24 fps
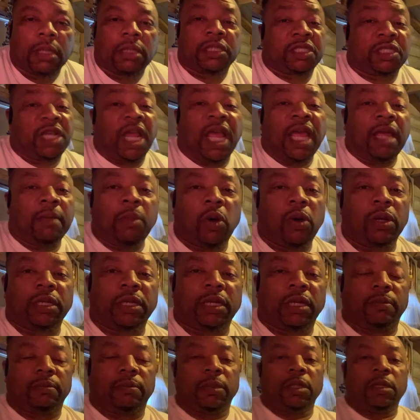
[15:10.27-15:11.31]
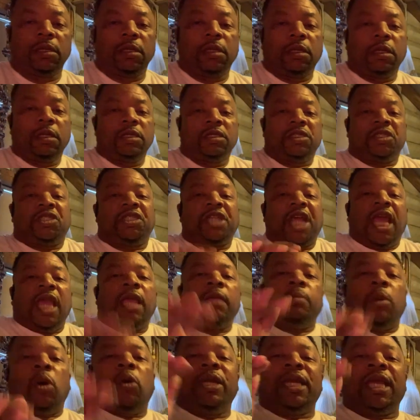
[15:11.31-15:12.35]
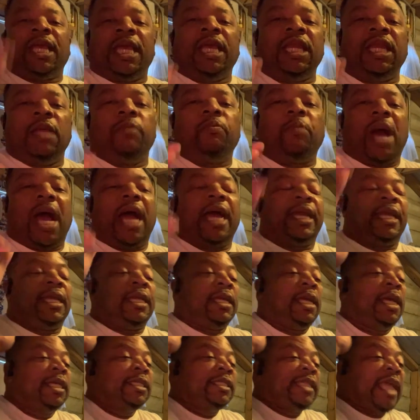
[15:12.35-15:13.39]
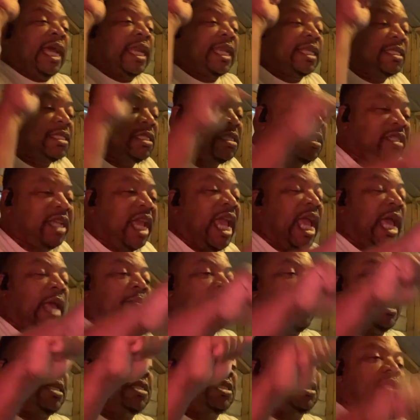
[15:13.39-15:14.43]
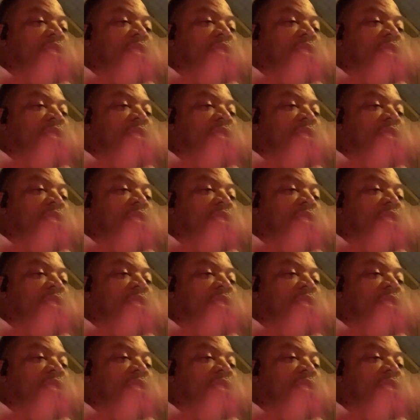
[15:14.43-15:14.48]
Shame on them. Shame on anybody that is scamming